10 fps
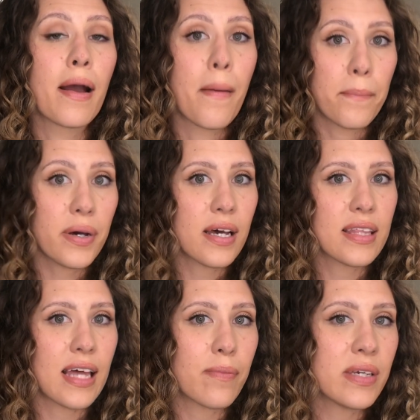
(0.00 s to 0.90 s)
But
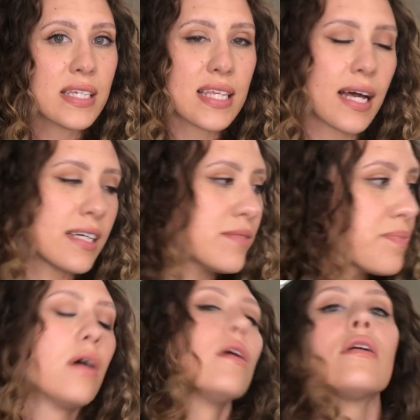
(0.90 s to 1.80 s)
that being said,
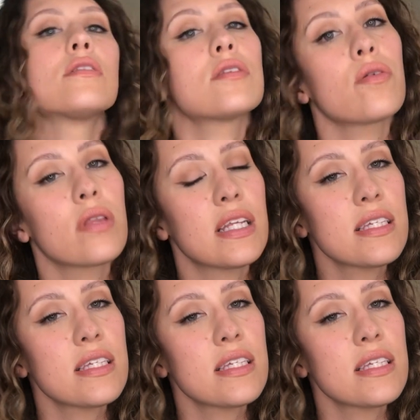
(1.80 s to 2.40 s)
so this